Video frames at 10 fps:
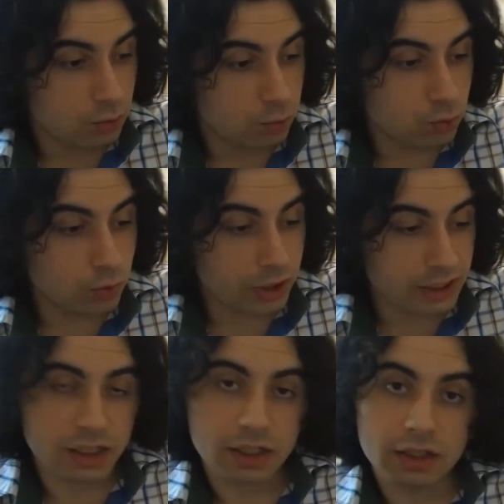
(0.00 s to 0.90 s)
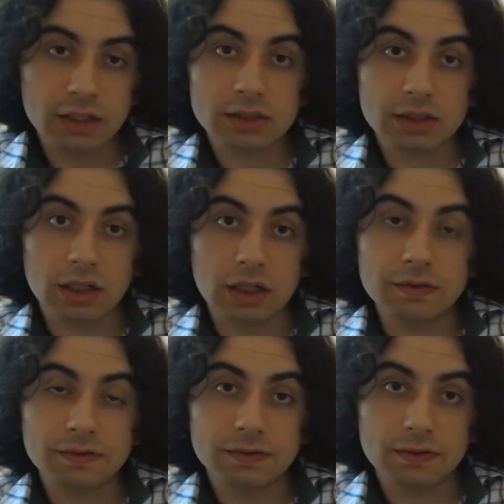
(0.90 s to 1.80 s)
20 years
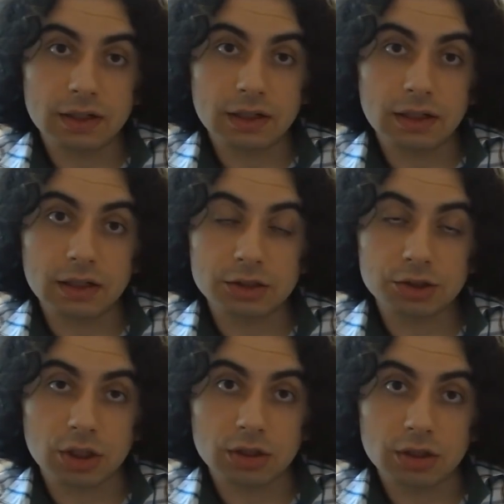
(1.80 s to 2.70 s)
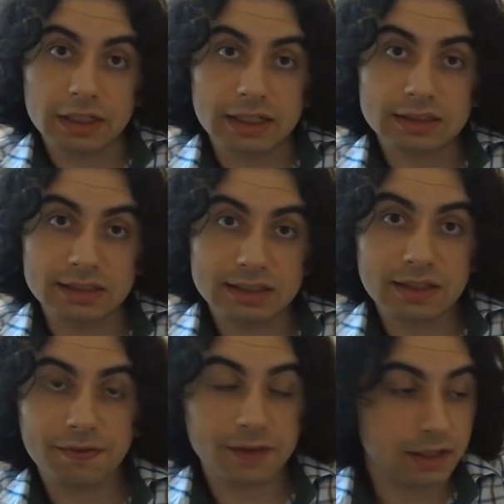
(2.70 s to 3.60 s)
of struggle against the
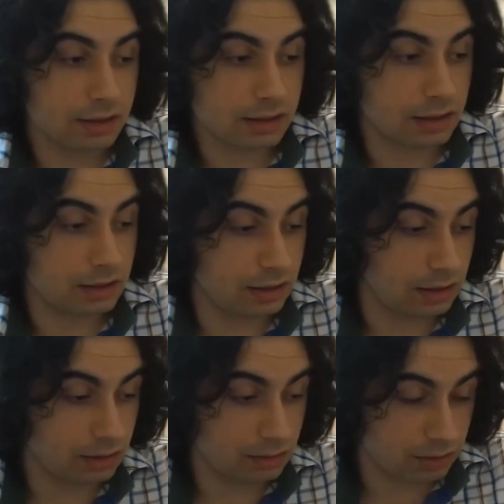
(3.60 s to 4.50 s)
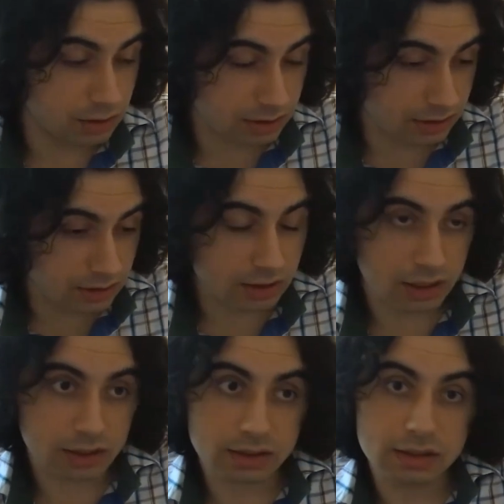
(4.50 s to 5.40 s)
Scythians and the just
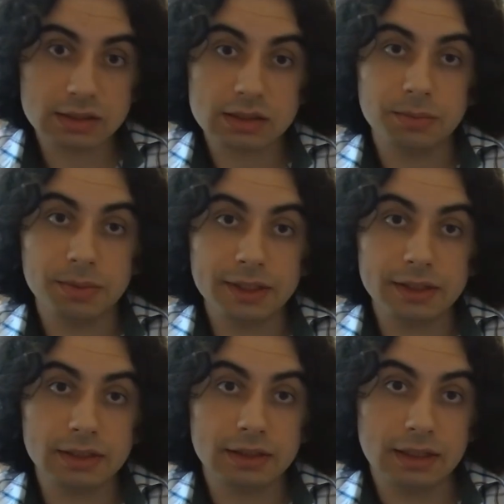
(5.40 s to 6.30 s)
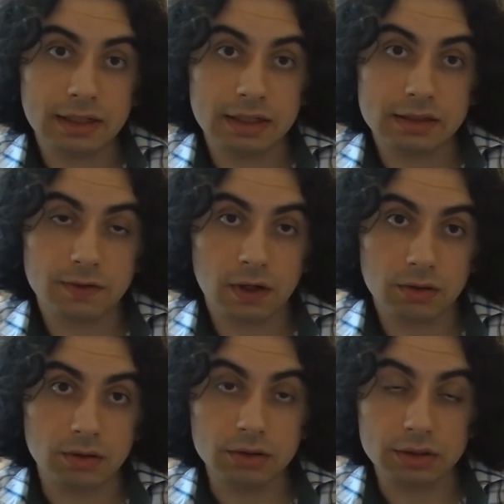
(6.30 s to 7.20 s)
inside instability that has
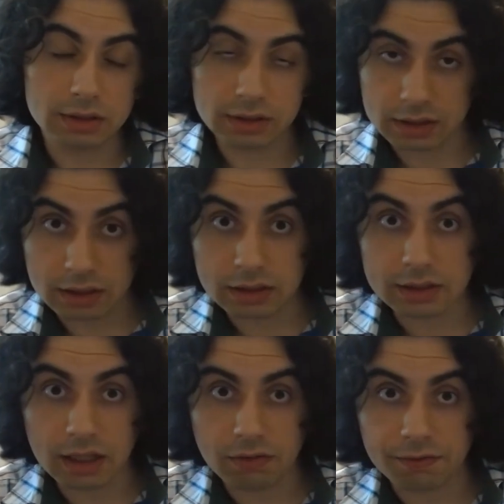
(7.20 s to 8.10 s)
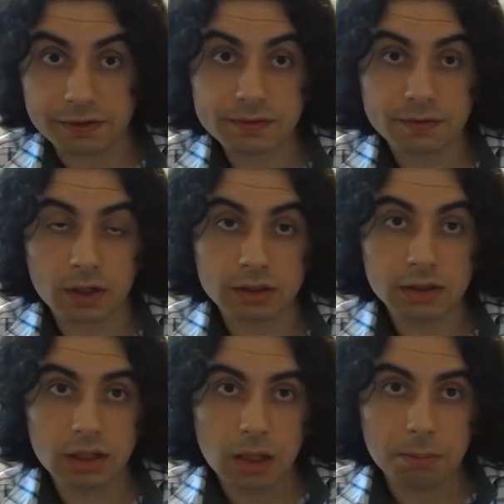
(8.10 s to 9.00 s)
followed the death of his father.